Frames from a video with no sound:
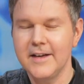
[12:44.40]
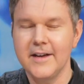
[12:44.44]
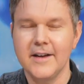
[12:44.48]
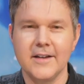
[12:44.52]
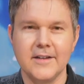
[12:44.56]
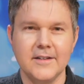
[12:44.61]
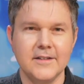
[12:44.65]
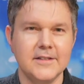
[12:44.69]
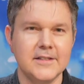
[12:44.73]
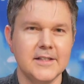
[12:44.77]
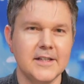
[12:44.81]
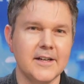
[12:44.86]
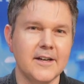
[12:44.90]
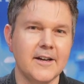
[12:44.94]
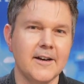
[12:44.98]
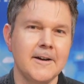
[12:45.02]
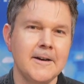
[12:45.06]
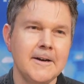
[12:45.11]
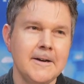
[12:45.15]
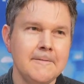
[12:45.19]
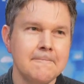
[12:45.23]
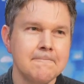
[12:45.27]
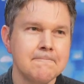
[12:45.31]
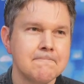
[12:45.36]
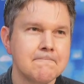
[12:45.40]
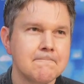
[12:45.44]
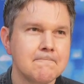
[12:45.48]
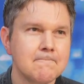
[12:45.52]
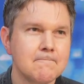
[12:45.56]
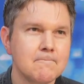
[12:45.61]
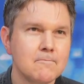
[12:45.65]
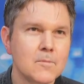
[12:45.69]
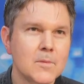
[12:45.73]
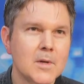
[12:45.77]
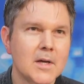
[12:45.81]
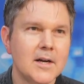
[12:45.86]
and
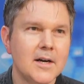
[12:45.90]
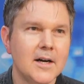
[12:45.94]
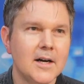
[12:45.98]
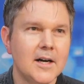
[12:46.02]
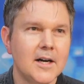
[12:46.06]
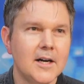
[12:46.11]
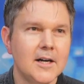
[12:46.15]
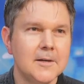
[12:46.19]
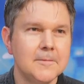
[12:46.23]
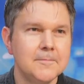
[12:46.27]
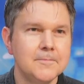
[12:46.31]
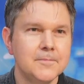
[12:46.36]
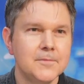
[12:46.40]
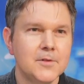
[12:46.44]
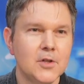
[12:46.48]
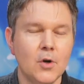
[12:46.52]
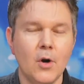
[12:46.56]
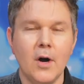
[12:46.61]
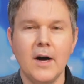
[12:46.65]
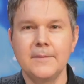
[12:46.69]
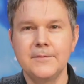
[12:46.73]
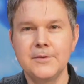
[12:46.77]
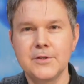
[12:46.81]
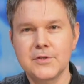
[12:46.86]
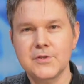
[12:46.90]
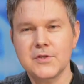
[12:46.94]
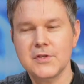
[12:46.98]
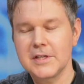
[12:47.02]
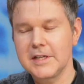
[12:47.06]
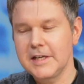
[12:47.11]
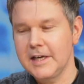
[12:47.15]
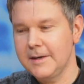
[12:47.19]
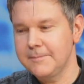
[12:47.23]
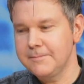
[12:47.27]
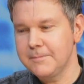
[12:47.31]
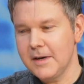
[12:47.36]

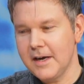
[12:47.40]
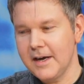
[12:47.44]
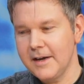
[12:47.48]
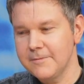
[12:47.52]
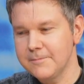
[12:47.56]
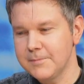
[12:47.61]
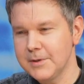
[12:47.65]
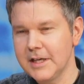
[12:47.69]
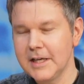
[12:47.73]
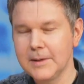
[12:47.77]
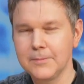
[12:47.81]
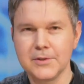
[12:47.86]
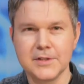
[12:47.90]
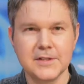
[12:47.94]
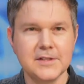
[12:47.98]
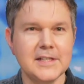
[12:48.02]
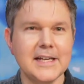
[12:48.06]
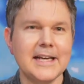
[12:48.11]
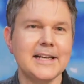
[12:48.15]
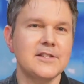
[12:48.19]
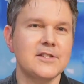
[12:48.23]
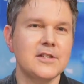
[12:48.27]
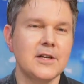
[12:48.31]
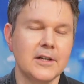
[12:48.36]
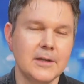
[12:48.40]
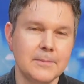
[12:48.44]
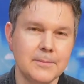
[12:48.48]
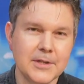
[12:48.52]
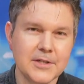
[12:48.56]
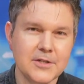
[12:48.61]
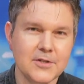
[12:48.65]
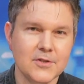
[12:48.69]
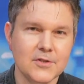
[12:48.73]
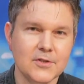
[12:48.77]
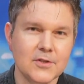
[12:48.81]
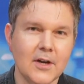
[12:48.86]
obviously I've been able to test out a
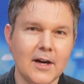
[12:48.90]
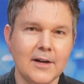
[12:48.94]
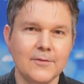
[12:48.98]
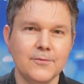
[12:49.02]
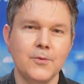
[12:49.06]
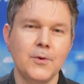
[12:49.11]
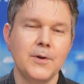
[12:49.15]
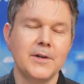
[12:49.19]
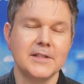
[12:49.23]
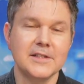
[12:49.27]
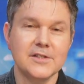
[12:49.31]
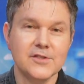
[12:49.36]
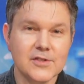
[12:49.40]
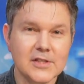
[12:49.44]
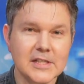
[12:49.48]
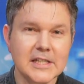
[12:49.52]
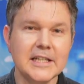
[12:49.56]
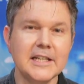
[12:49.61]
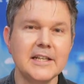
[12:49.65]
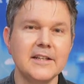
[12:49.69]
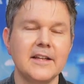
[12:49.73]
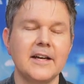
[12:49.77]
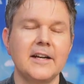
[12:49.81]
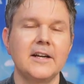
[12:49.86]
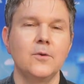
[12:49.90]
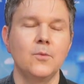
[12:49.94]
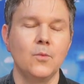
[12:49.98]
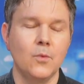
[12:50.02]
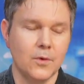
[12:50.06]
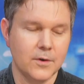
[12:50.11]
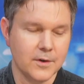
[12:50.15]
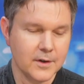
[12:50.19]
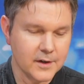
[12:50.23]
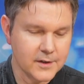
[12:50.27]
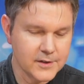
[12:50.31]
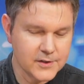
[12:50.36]
bunch of software and see that it
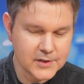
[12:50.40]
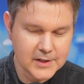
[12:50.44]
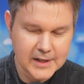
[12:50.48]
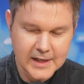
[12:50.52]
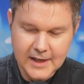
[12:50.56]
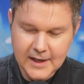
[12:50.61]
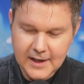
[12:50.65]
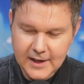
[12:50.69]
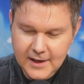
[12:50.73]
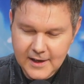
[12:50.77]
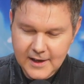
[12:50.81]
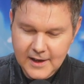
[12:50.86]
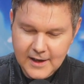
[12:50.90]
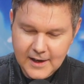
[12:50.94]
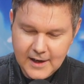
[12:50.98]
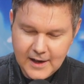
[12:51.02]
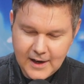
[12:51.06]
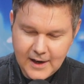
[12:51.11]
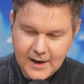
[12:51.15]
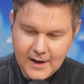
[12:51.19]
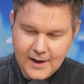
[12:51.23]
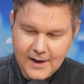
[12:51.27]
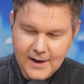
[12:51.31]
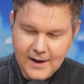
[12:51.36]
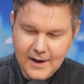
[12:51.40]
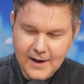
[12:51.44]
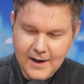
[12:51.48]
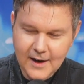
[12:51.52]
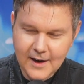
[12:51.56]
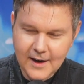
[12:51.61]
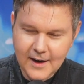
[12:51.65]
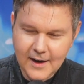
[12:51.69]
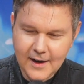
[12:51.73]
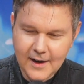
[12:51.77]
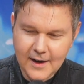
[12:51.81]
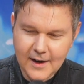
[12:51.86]
works.
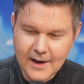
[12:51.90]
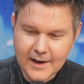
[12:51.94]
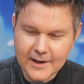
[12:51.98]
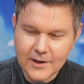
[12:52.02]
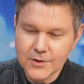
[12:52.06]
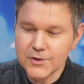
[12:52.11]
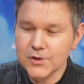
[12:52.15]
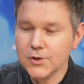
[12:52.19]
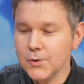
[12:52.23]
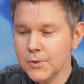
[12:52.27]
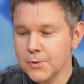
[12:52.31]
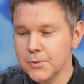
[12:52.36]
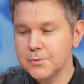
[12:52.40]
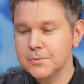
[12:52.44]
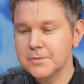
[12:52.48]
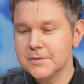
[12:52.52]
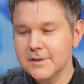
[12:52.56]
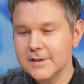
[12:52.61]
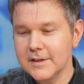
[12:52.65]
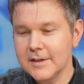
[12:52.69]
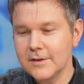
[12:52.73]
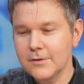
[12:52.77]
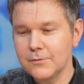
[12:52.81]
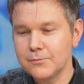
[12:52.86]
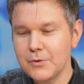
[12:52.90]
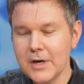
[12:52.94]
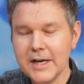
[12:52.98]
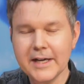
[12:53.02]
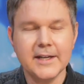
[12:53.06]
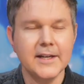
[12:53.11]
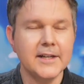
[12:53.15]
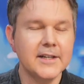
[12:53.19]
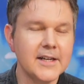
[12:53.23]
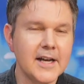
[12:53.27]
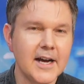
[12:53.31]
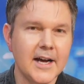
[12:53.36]
I also
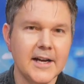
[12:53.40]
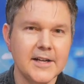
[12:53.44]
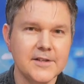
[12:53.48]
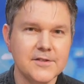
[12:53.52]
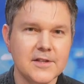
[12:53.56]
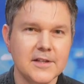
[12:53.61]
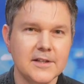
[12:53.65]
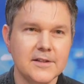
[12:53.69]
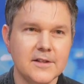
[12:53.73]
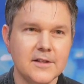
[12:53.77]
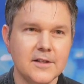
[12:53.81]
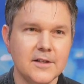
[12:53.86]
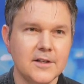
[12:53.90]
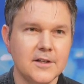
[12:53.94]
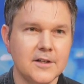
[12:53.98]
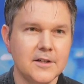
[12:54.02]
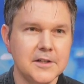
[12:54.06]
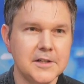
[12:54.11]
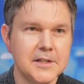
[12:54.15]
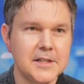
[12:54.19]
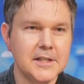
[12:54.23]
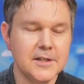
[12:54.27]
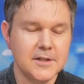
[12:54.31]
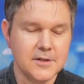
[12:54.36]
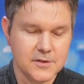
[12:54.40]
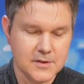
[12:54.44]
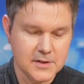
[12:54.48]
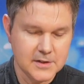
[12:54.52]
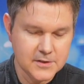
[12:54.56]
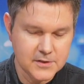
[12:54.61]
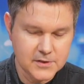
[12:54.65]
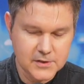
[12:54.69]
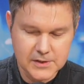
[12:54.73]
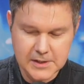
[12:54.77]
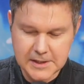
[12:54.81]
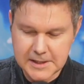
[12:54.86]
recognize that there is
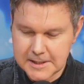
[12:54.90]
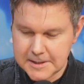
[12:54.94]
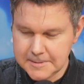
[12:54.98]
this